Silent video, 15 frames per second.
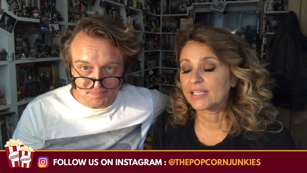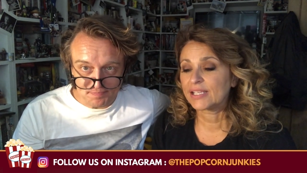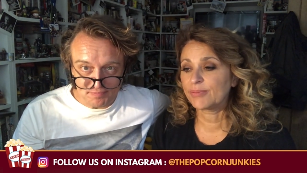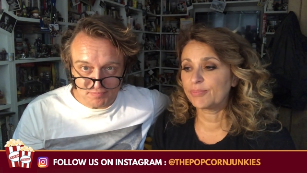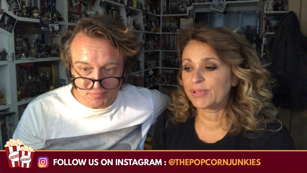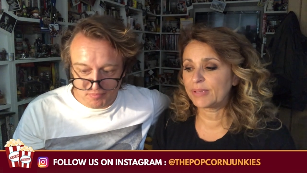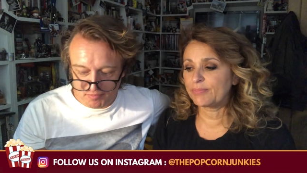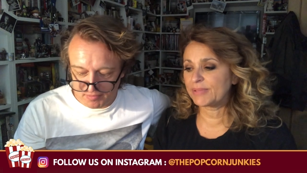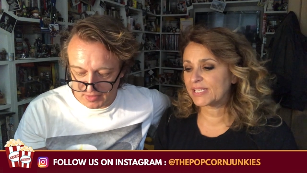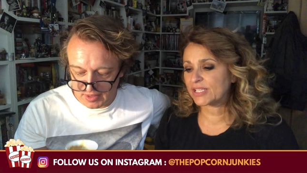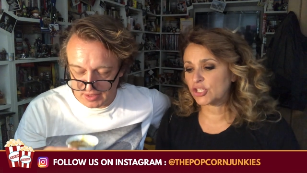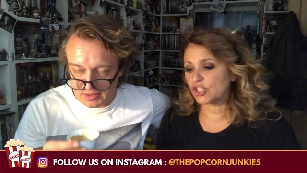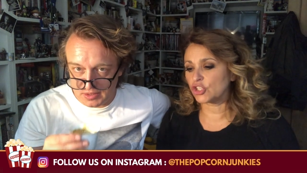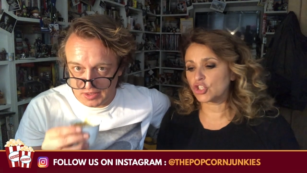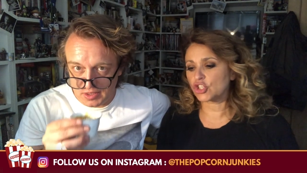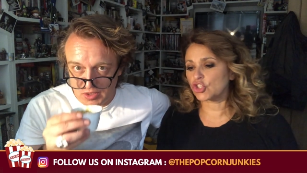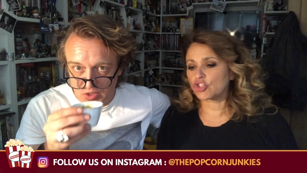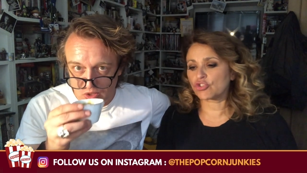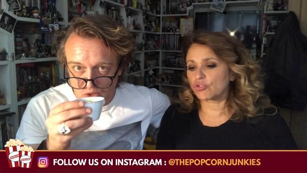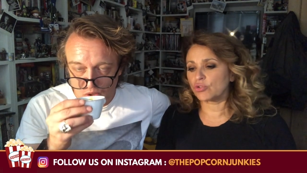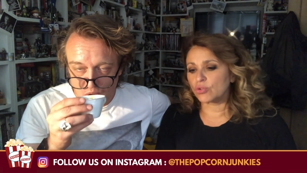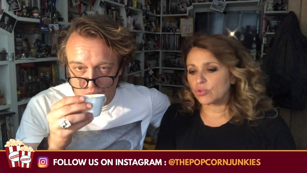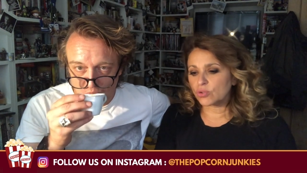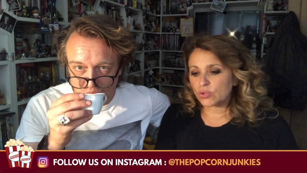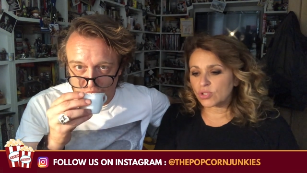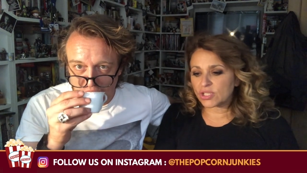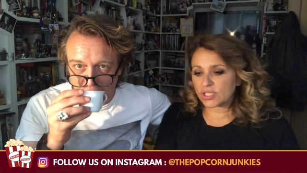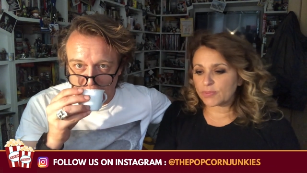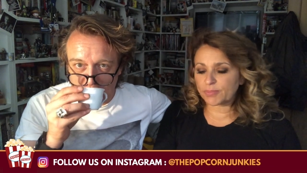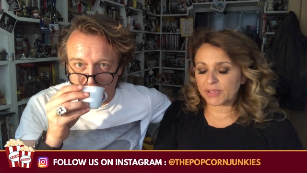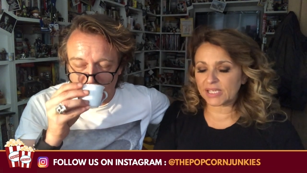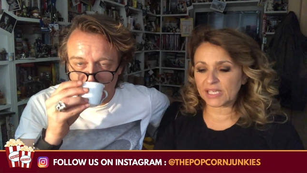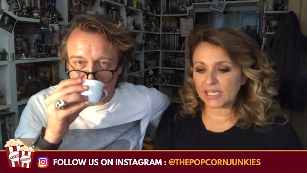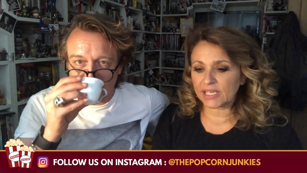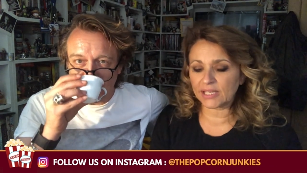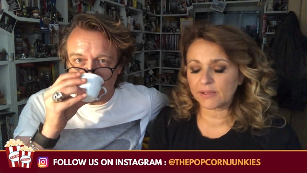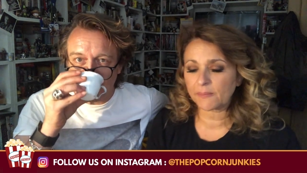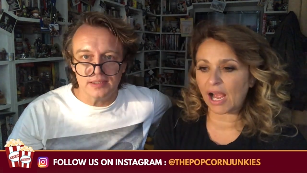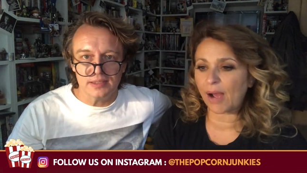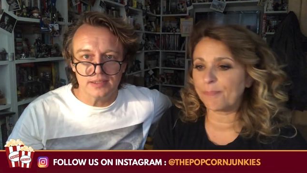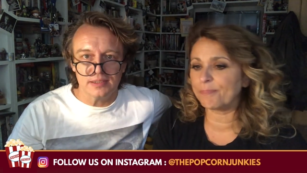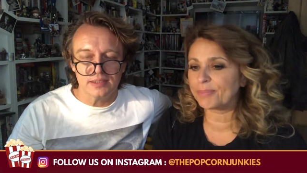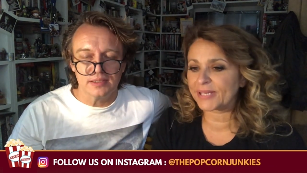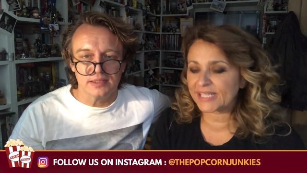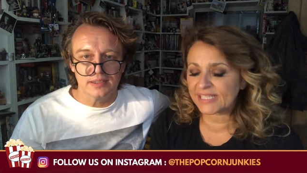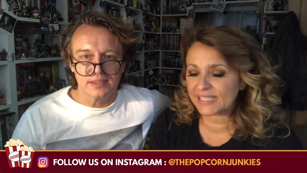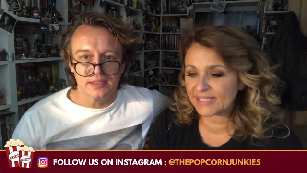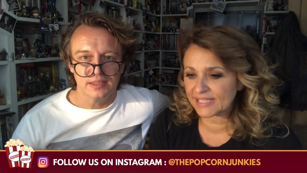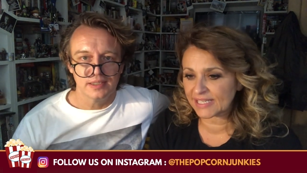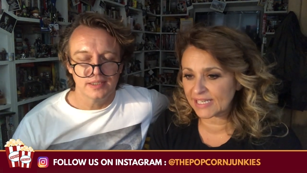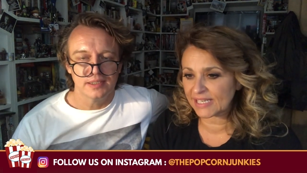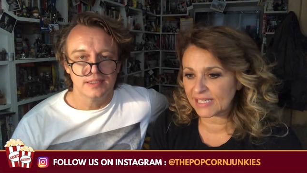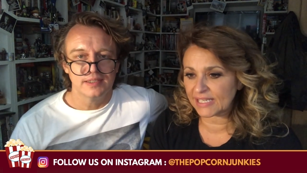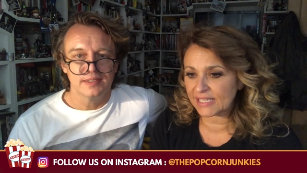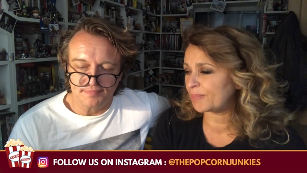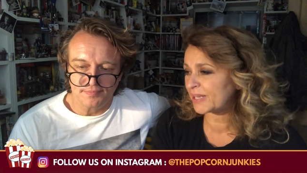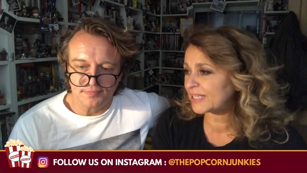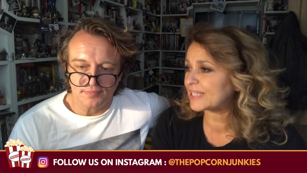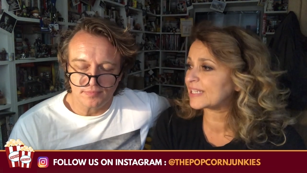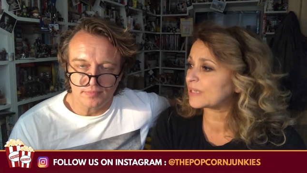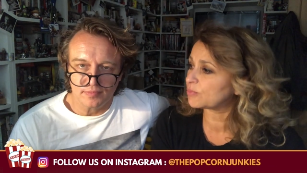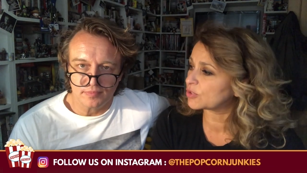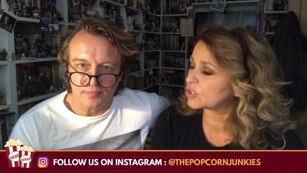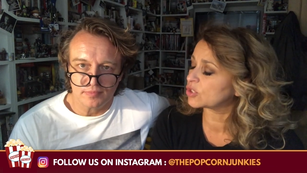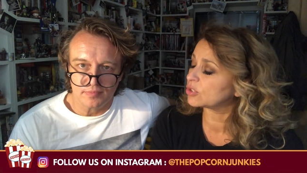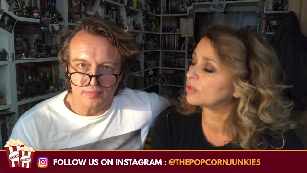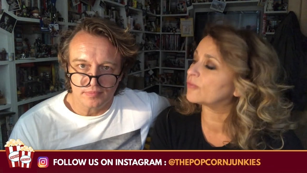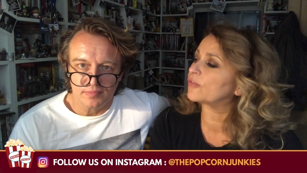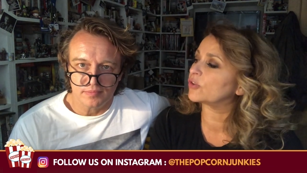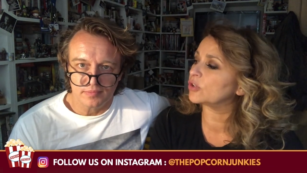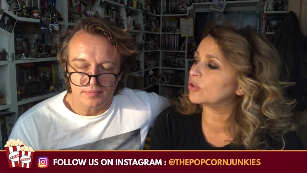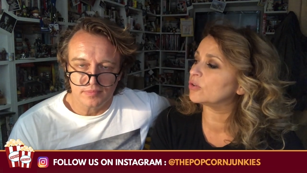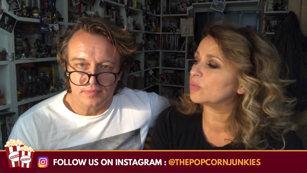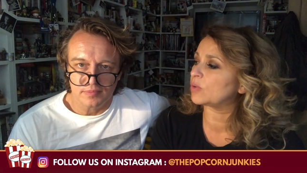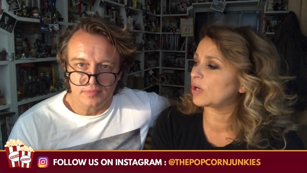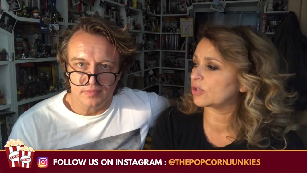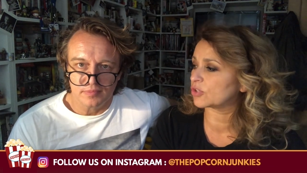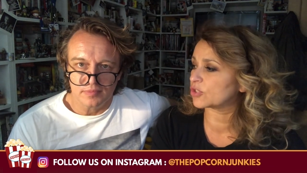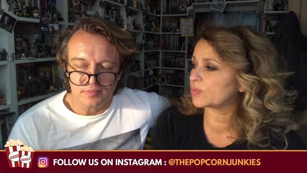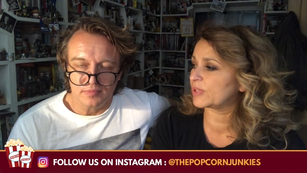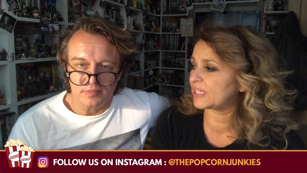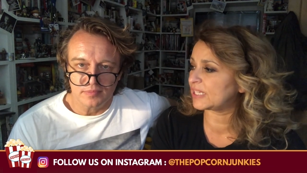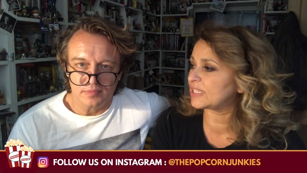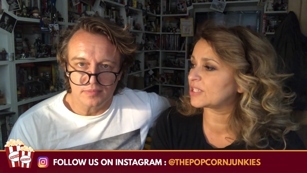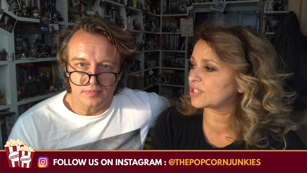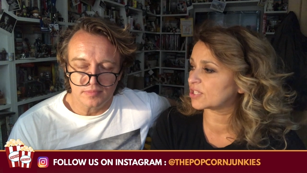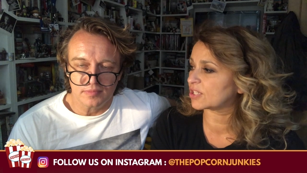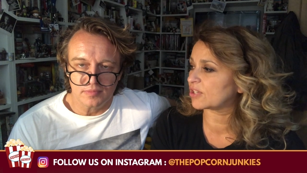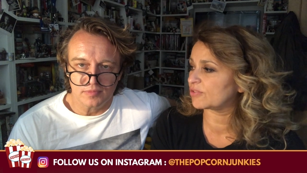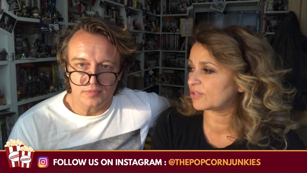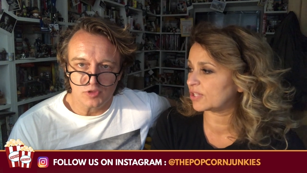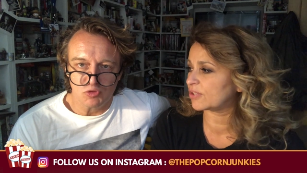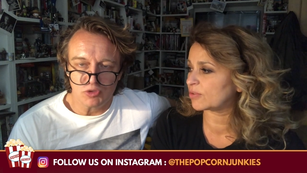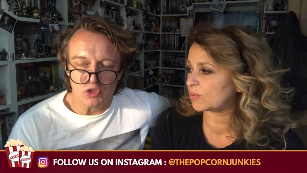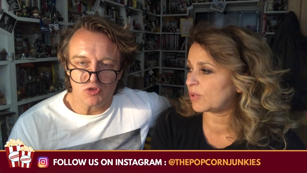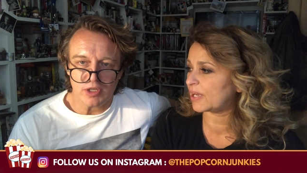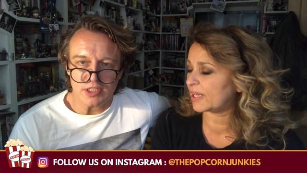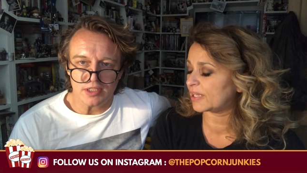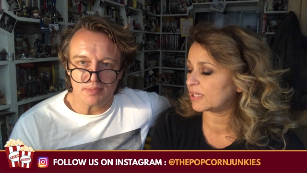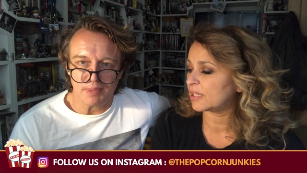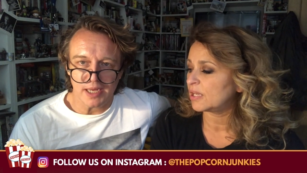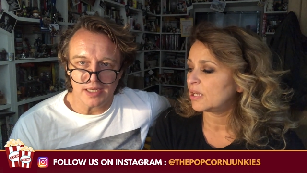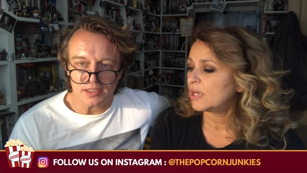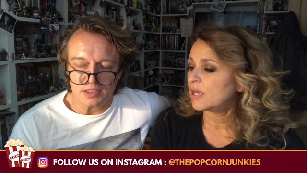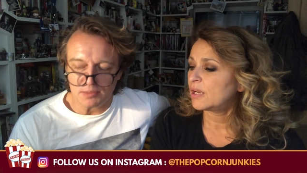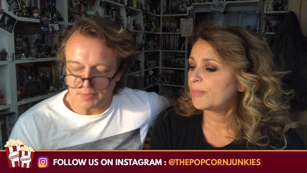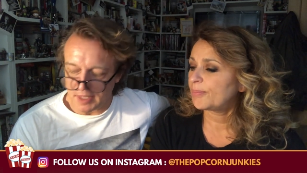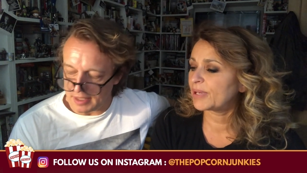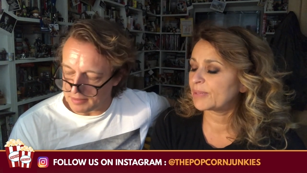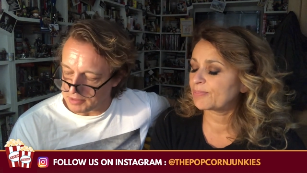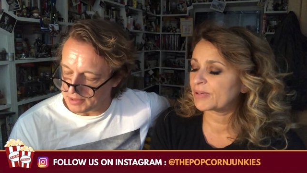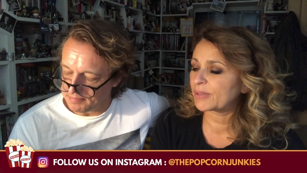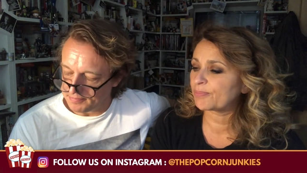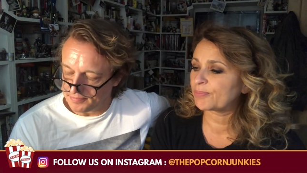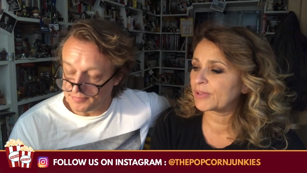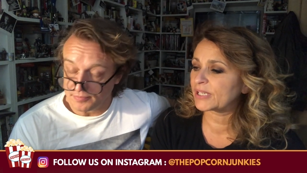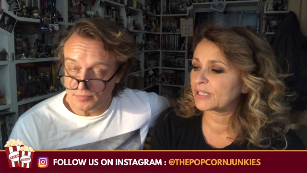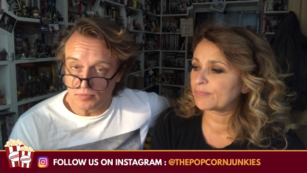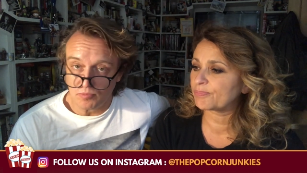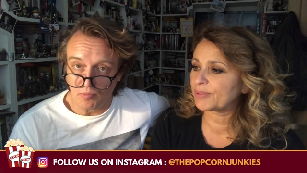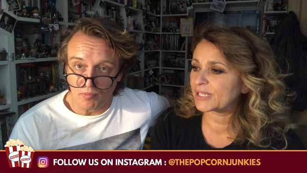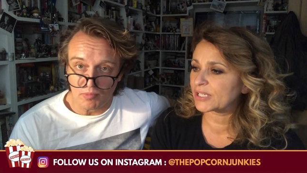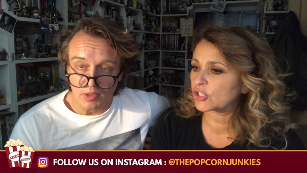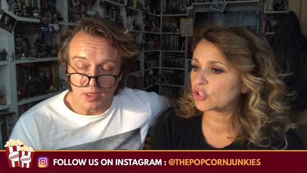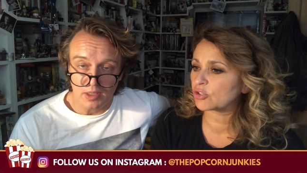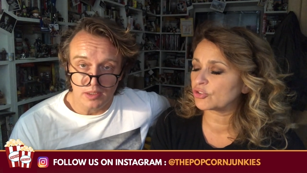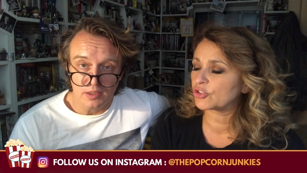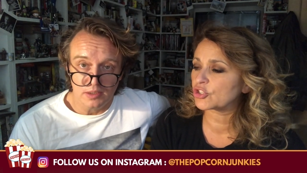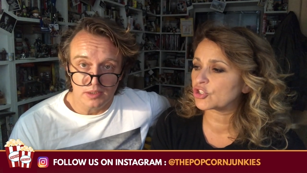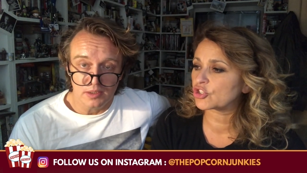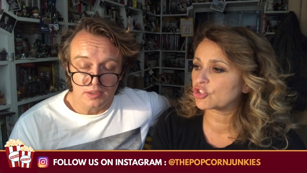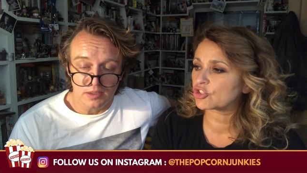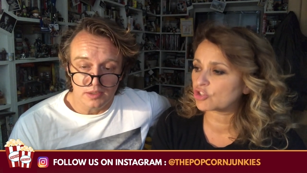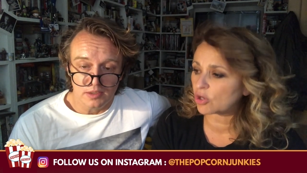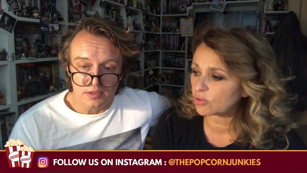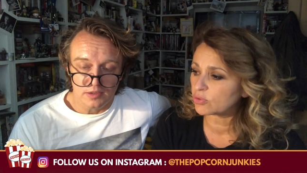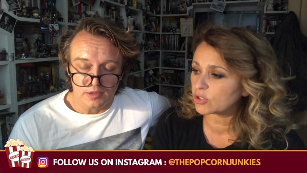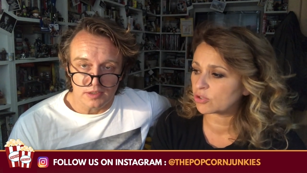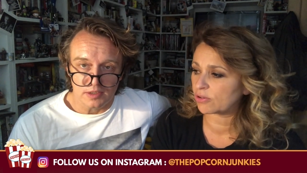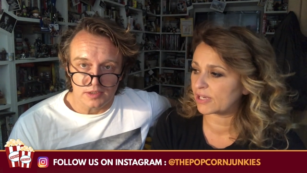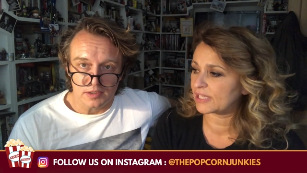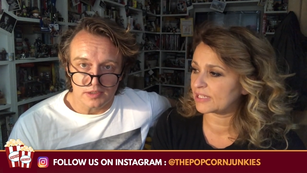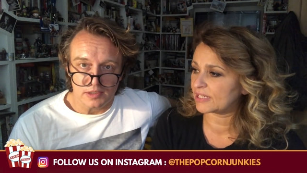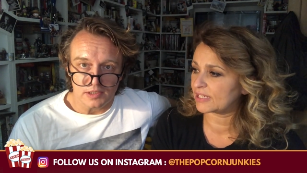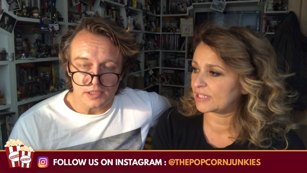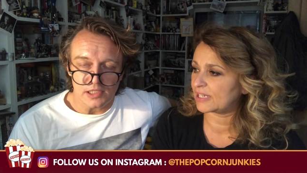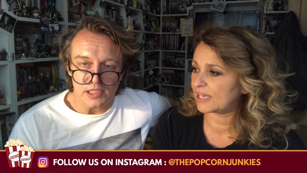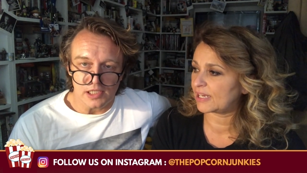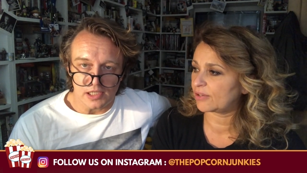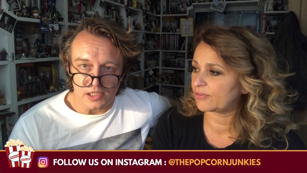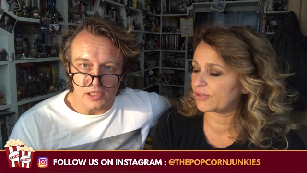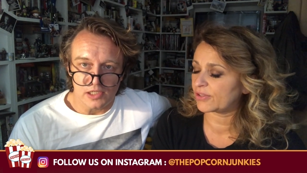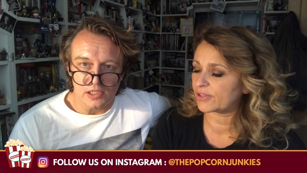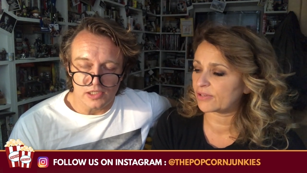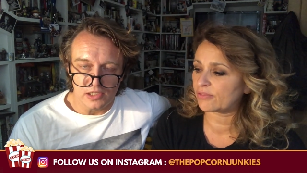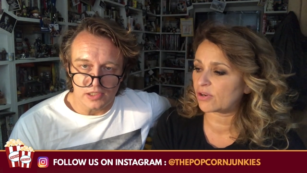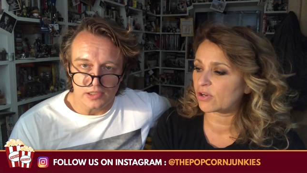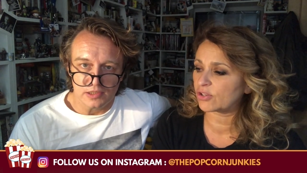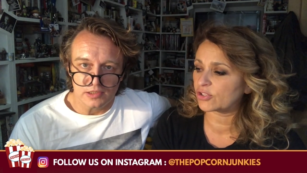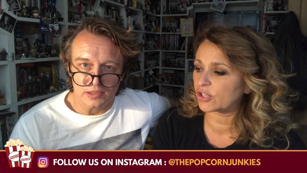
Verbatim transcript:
Speaker 1: can be misconstrued as yeah. being un-PC. PC was good for a long while because we needed to go the other Redress way. the balance, perhaps. But, but, but, it, but it's gone so crazy now yeah. that there are